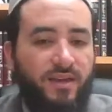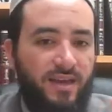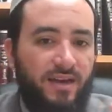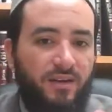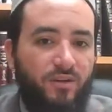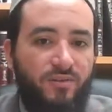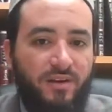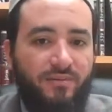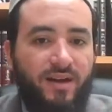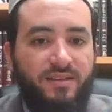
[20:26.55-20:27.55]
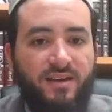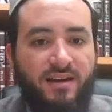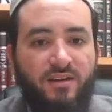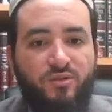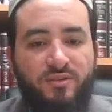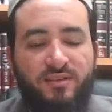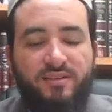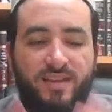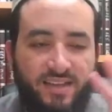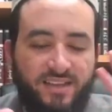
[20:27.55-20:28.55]
Echalot Rabati, Echalot
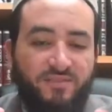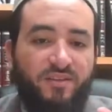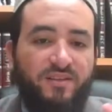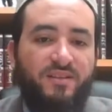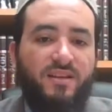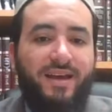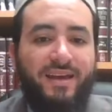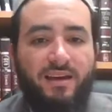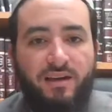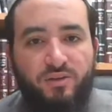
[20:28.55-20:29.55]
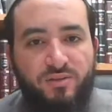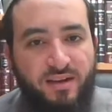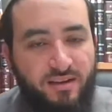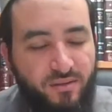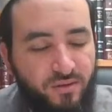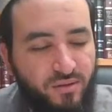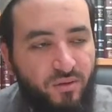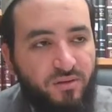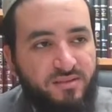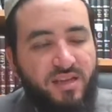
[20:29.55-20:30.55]
Sudati. They are different Echalot. They are not
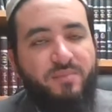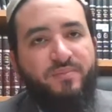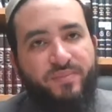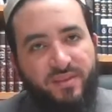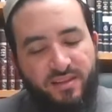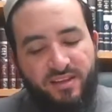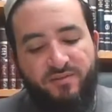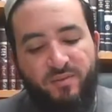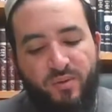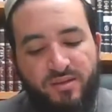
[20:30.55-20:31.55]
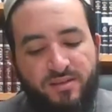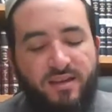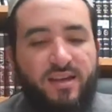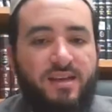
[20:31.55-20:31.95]
all the same. They're different ones.